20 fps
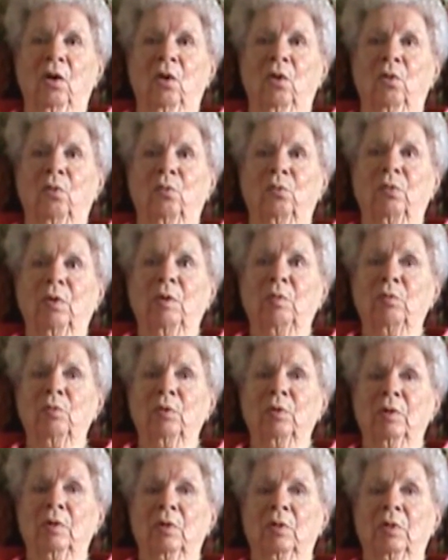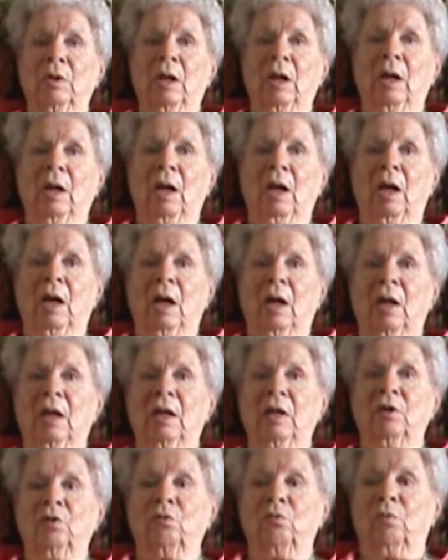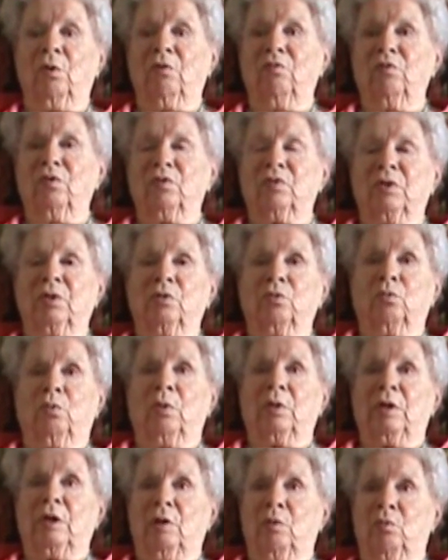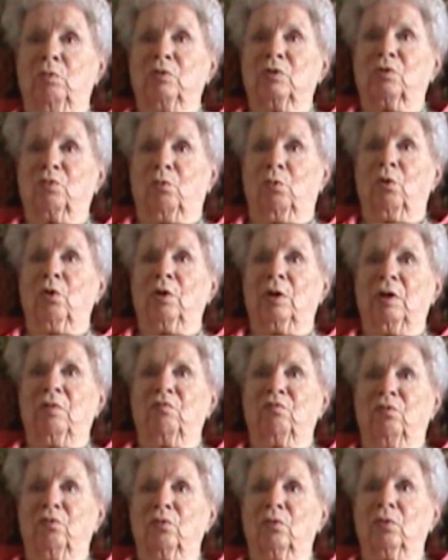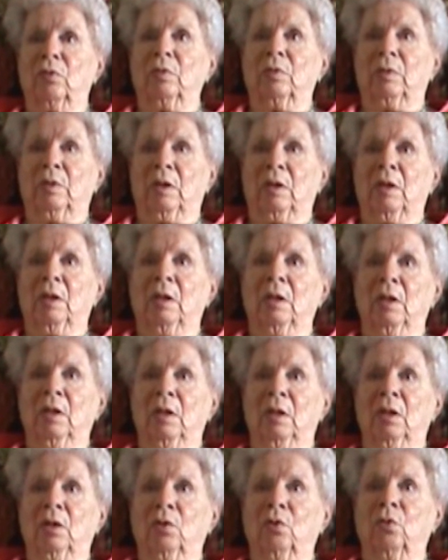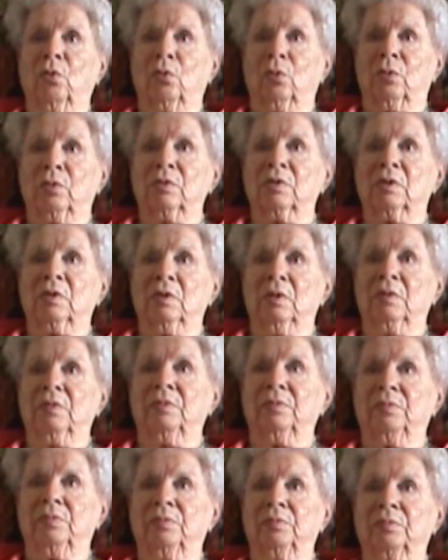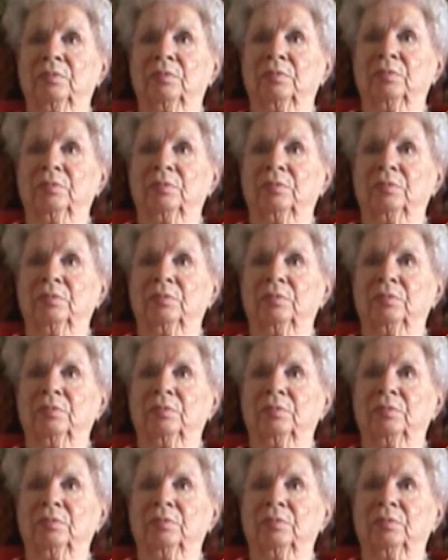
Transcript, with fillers: Oh, we were in Riverton when he was working for Coors. Yeah.